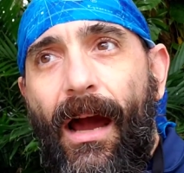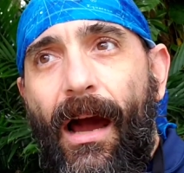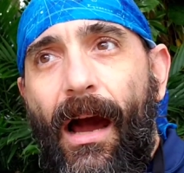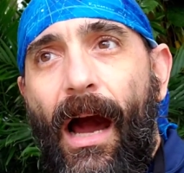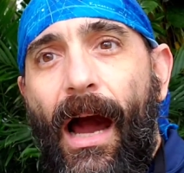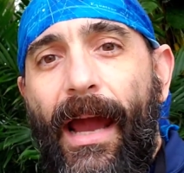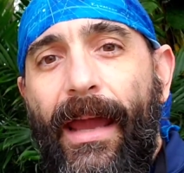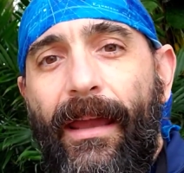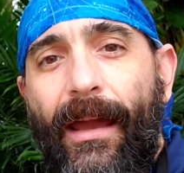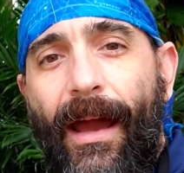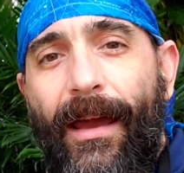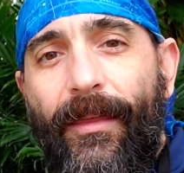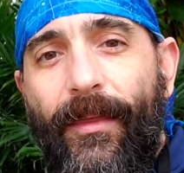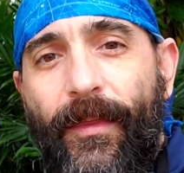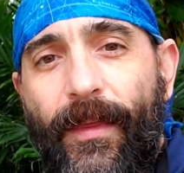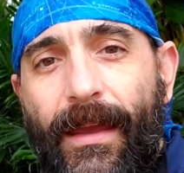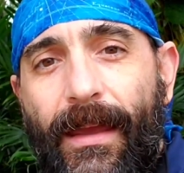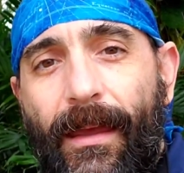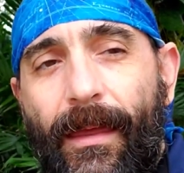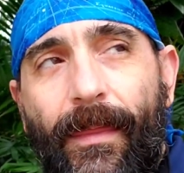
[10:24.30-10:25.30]
I
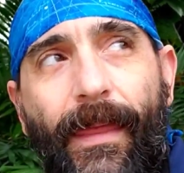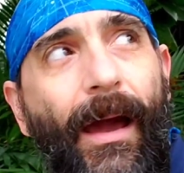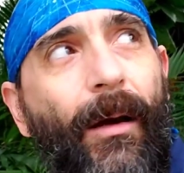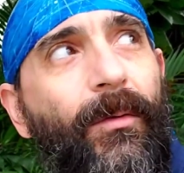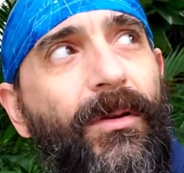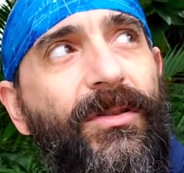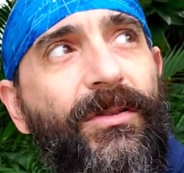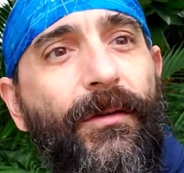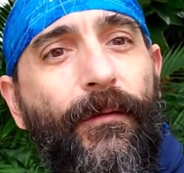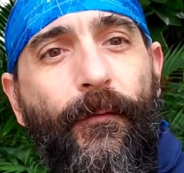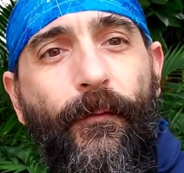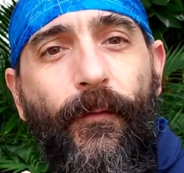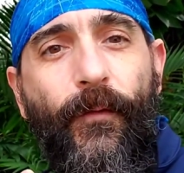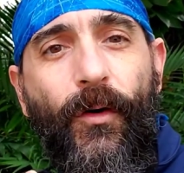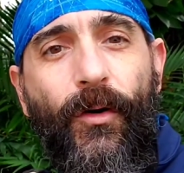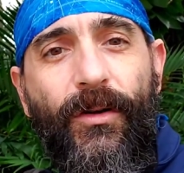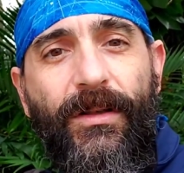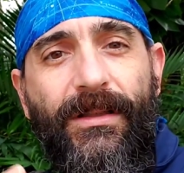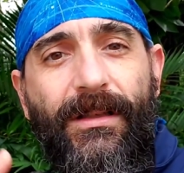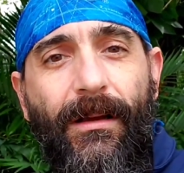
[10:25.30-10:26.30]
think that was the
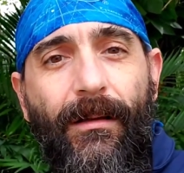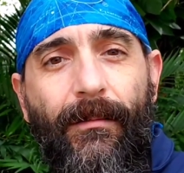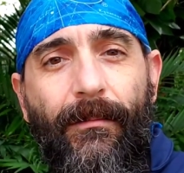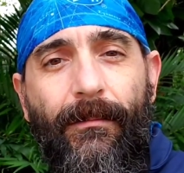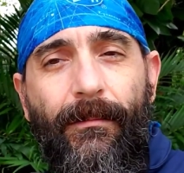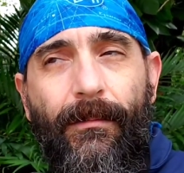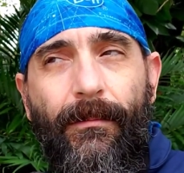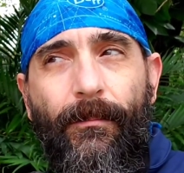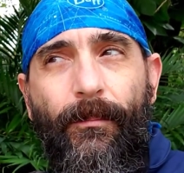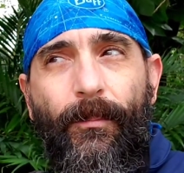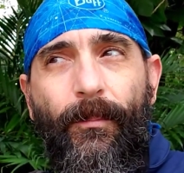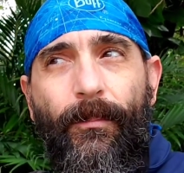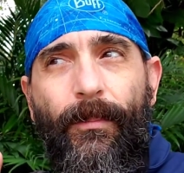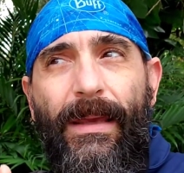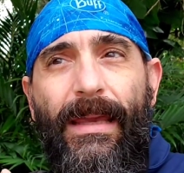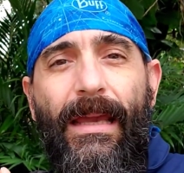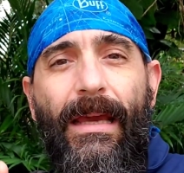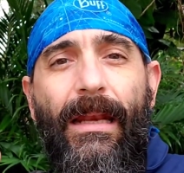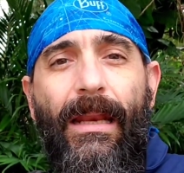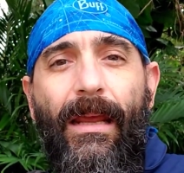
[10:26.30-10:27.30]
first
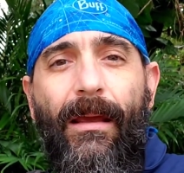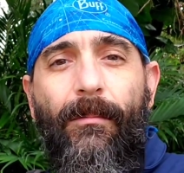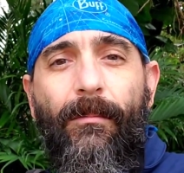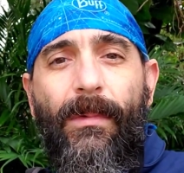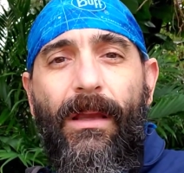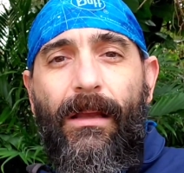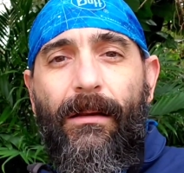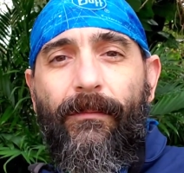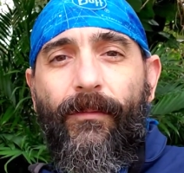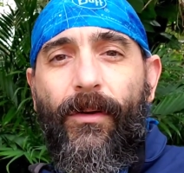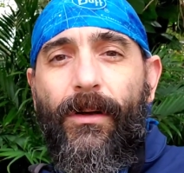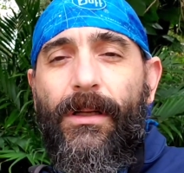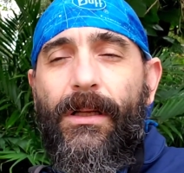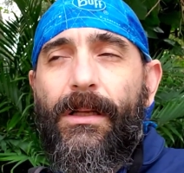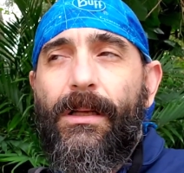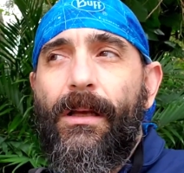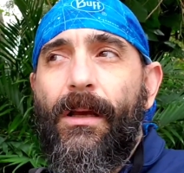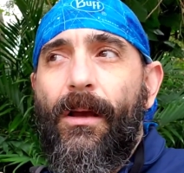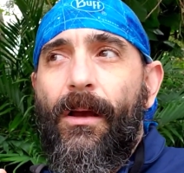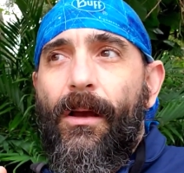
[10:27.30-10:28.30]
B&M inverted
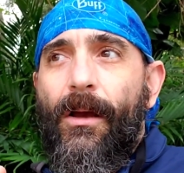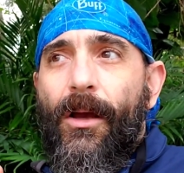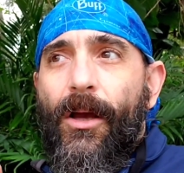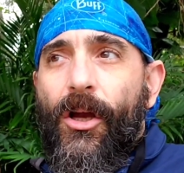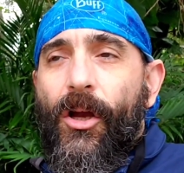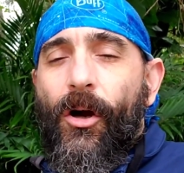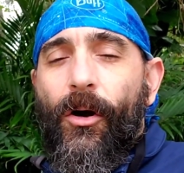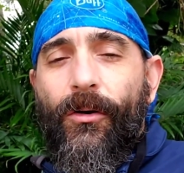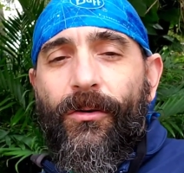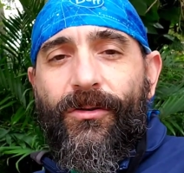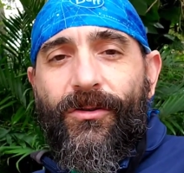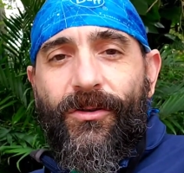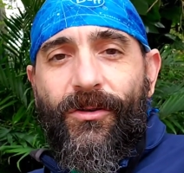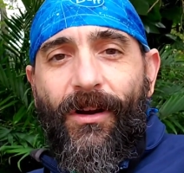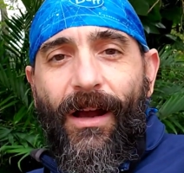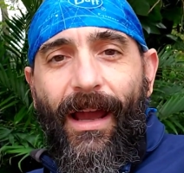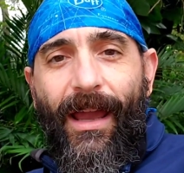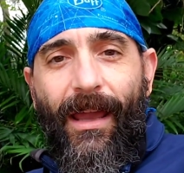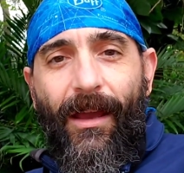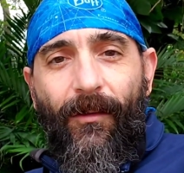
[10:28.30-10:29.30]
coaster
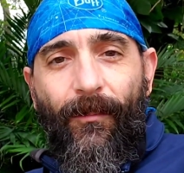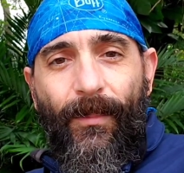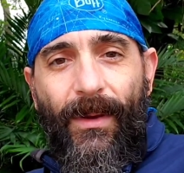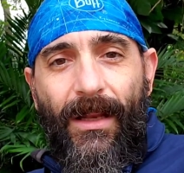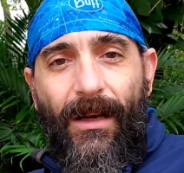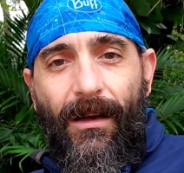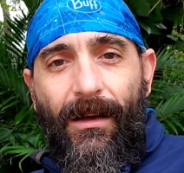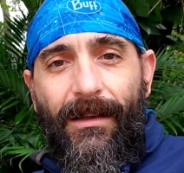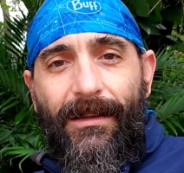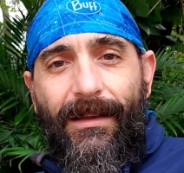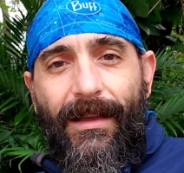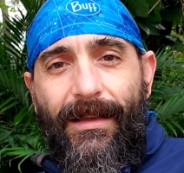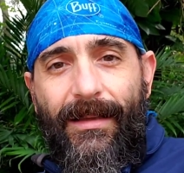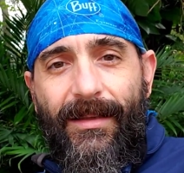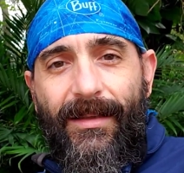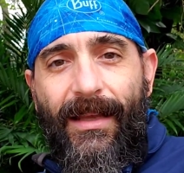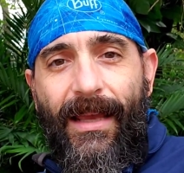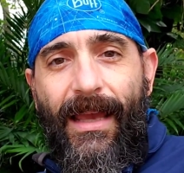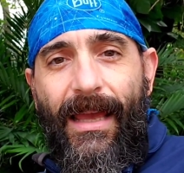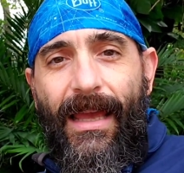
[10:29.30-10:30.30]
I have been on
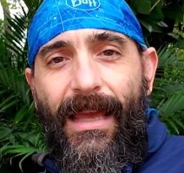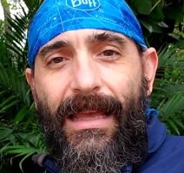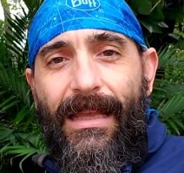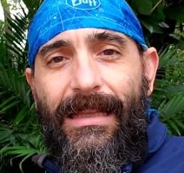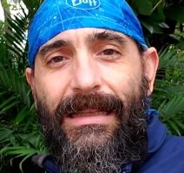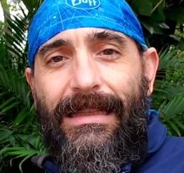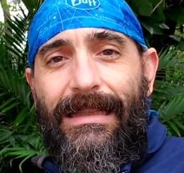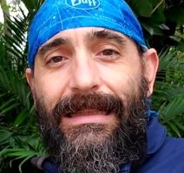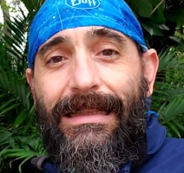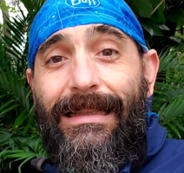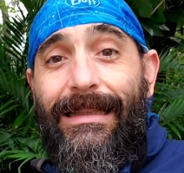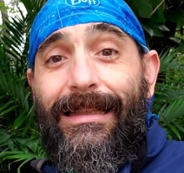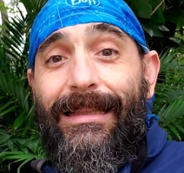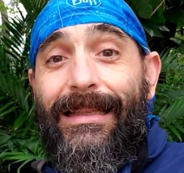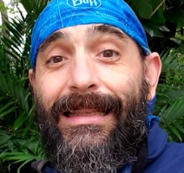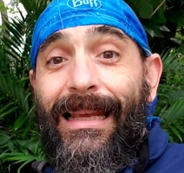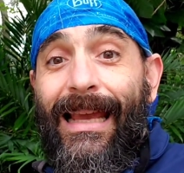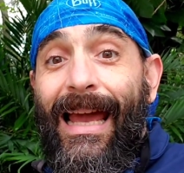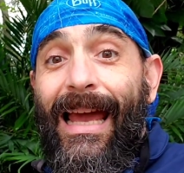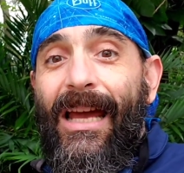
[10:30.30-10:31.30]
since
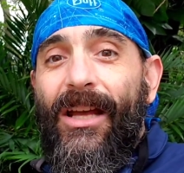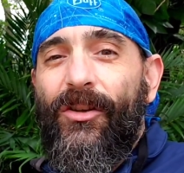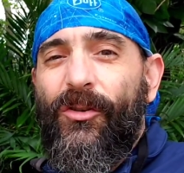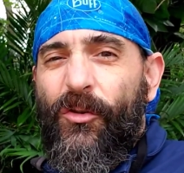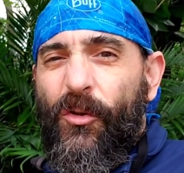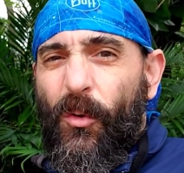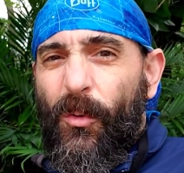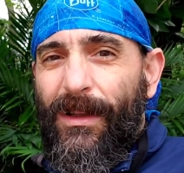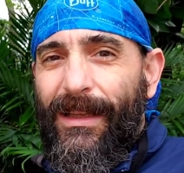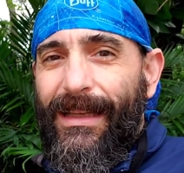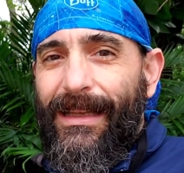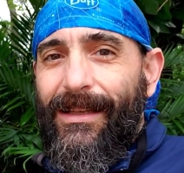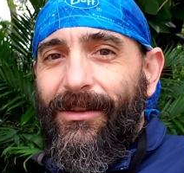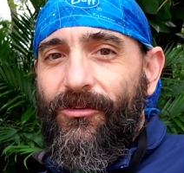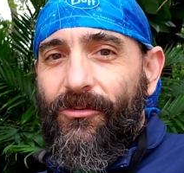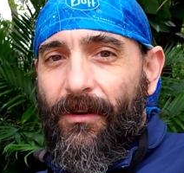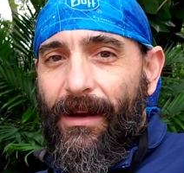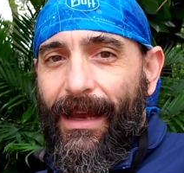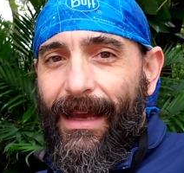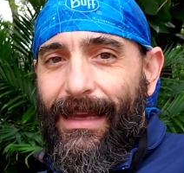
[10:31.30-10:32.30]
Dueling
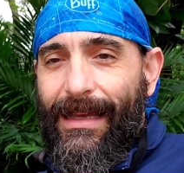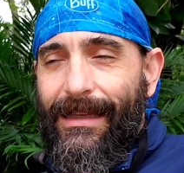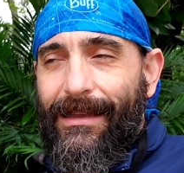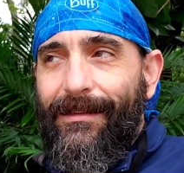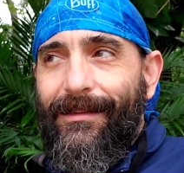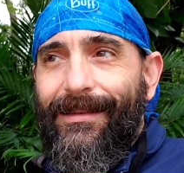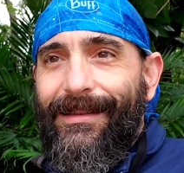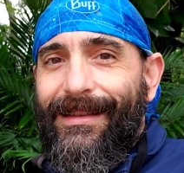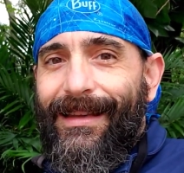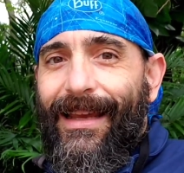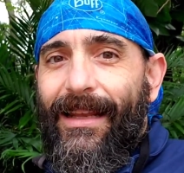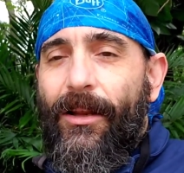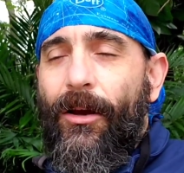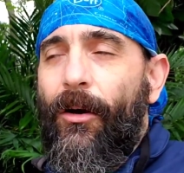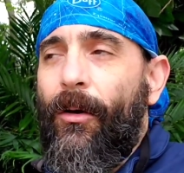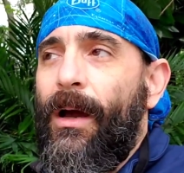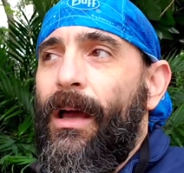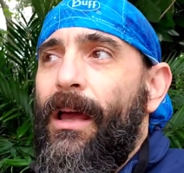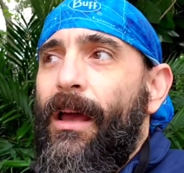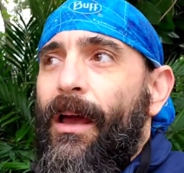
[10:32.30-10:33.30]
Dragons. I
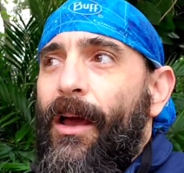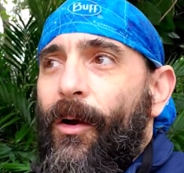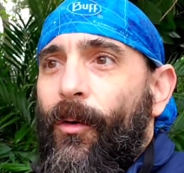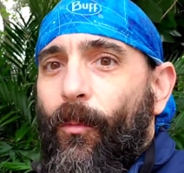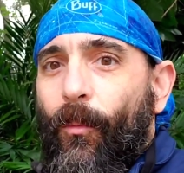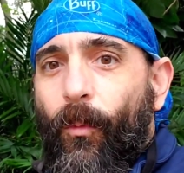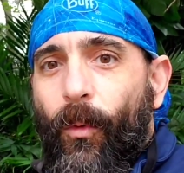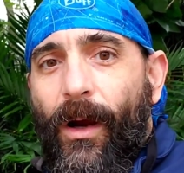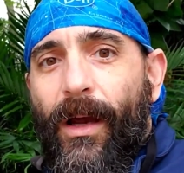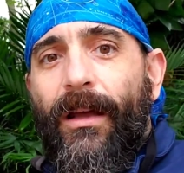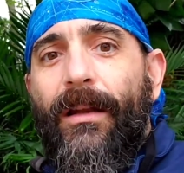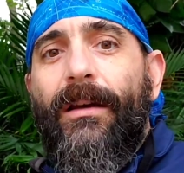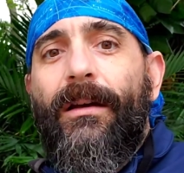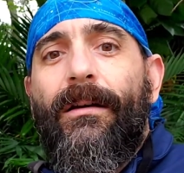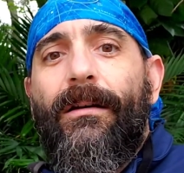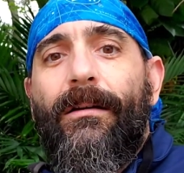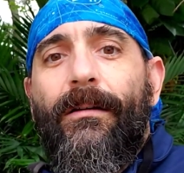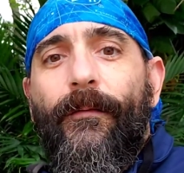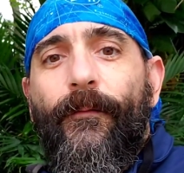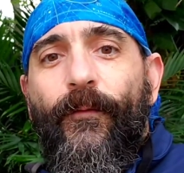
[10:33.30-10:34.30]
know. We're gonna
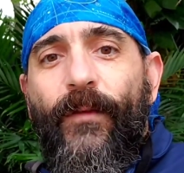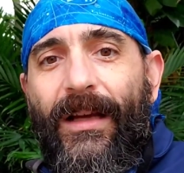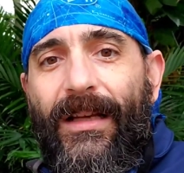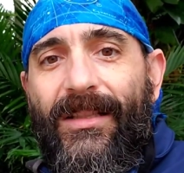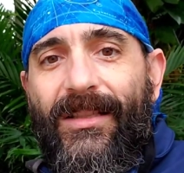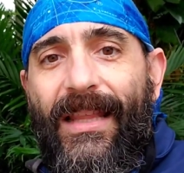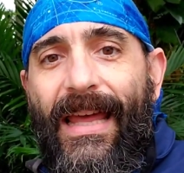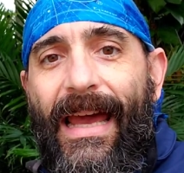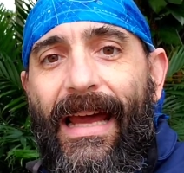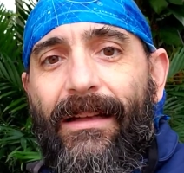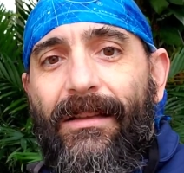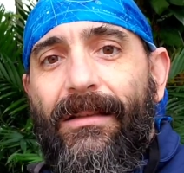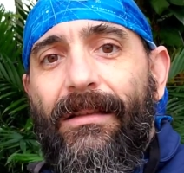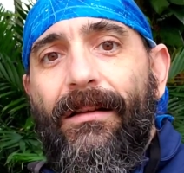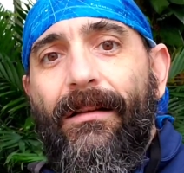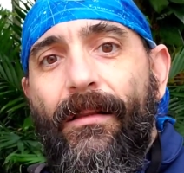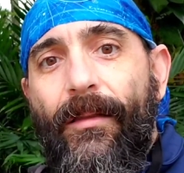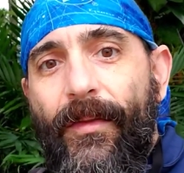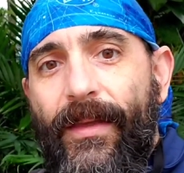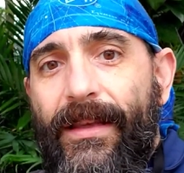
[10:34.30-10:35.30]
fix that
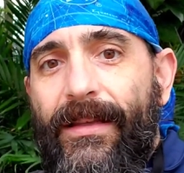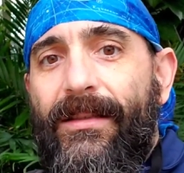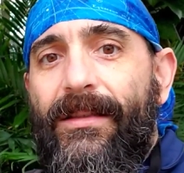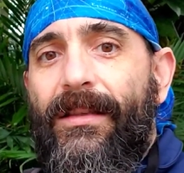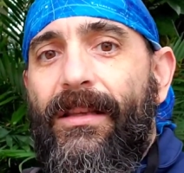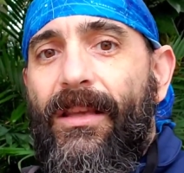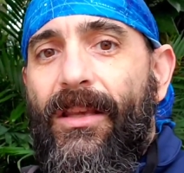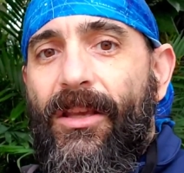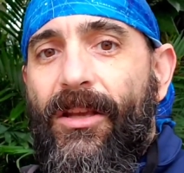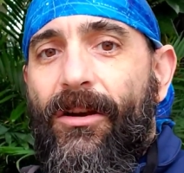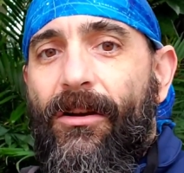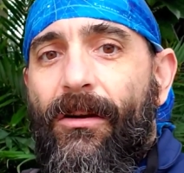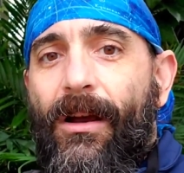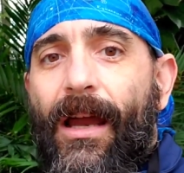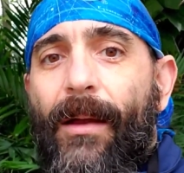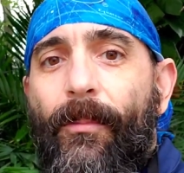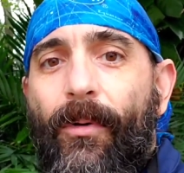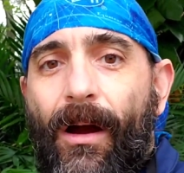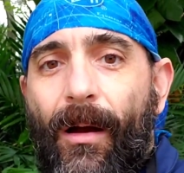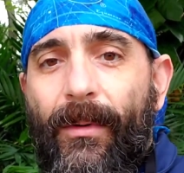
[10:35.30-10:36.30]
this year, I
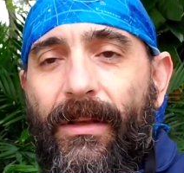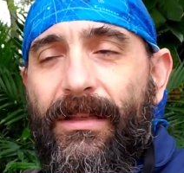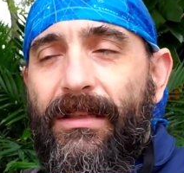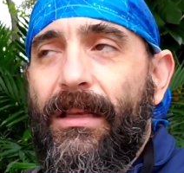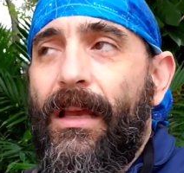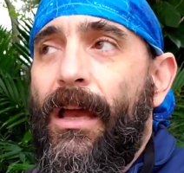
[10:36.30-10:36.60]
promise.